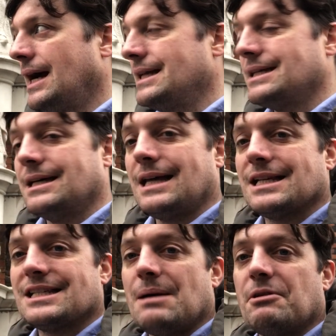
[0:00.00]
and uh,
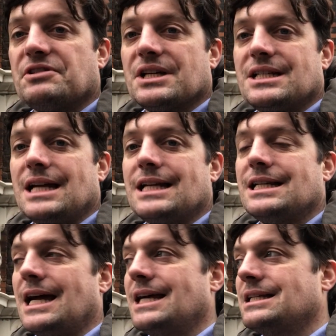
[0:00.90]
that summer of
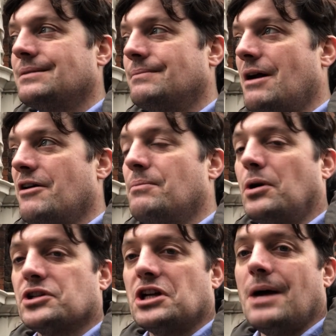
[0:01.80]
1688, Mary of
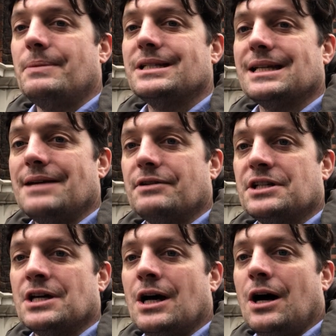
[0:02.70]
Modena had been
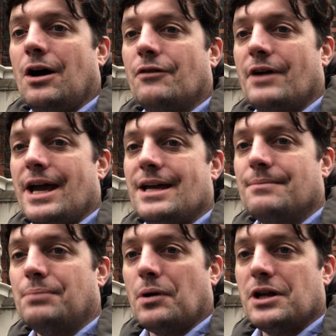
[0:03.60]
delivered of a
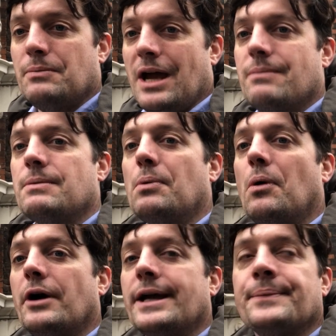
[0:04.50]
bonny baby
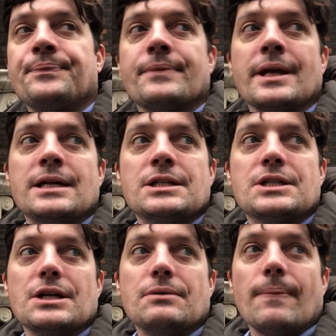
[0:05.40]
boy.
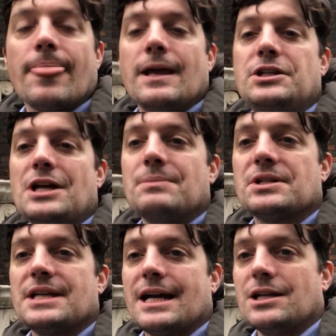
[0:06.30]
So James
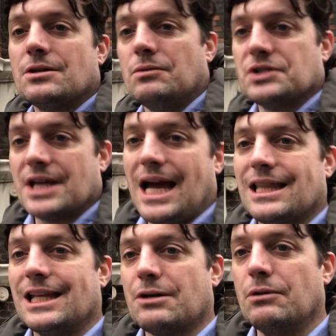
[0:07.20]
II was a
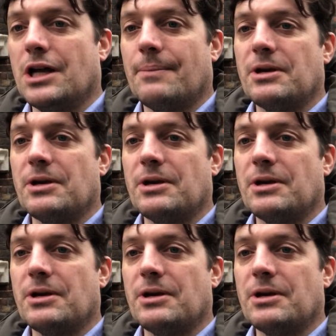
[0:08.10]
Catholic ruling a